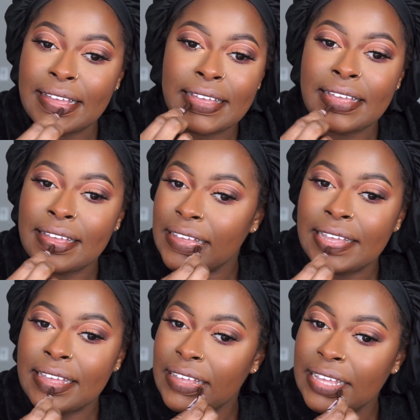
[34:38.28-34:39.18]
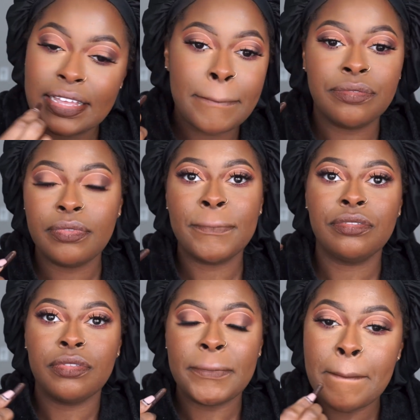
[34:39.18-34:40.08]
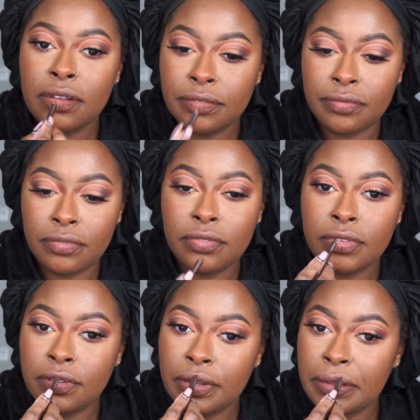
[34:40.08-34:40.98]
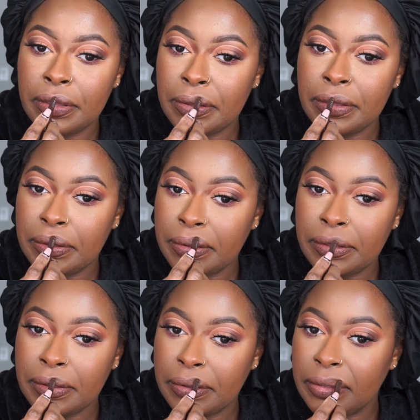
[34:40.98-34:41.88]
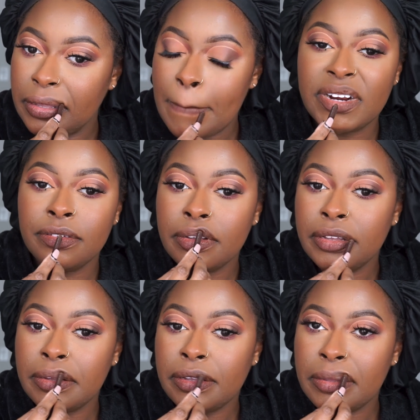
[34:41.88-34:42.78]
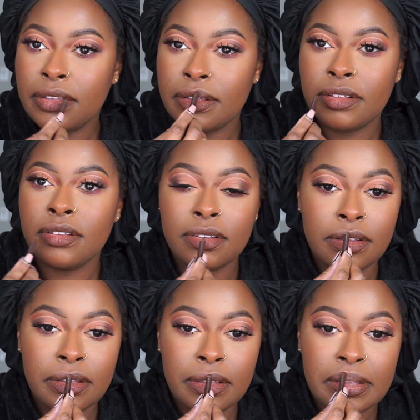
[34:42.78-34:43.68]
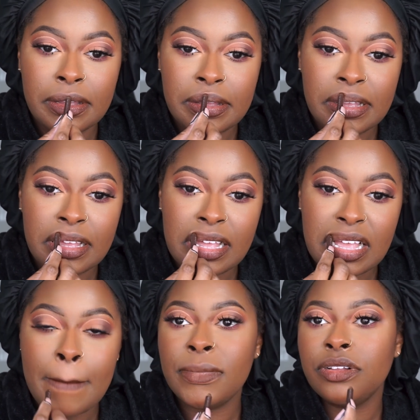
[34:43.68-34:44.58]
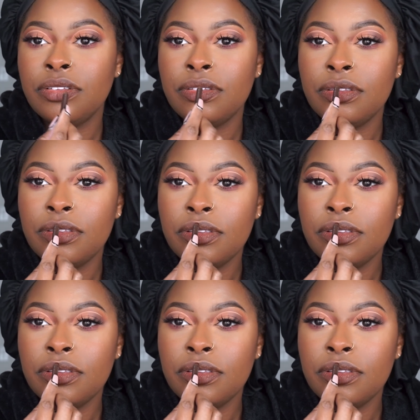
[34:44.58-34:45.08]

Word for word: Because I don't always want to do a colorful look, but also I want to make neutral looks as exciting.